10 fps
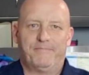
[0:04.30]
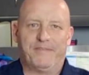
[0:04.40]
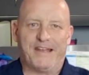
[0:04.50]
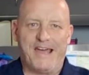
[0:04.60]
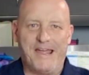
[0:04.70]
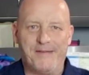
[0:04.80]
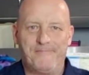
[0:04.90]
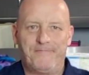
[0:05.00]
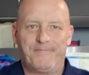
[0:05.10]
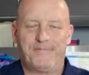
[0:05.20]
G'day,
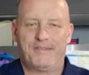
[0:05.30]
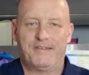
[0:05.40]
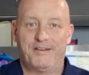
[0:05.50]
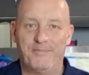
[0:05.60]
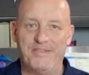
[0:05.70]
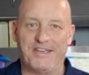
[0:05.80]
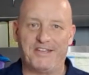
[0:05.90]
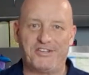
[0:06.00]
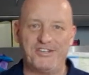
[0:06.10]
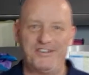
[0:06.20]
I'm in the
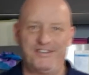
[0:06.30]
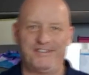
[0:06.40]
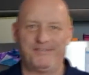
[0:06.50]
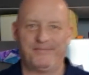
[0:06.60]
kitchen,